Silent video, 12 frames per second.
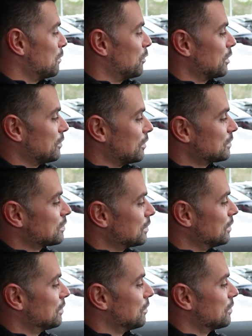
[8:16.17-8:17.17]
But you're also
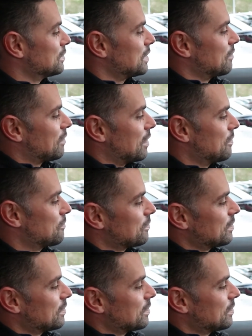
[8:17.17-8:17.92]
going to notice they've kind of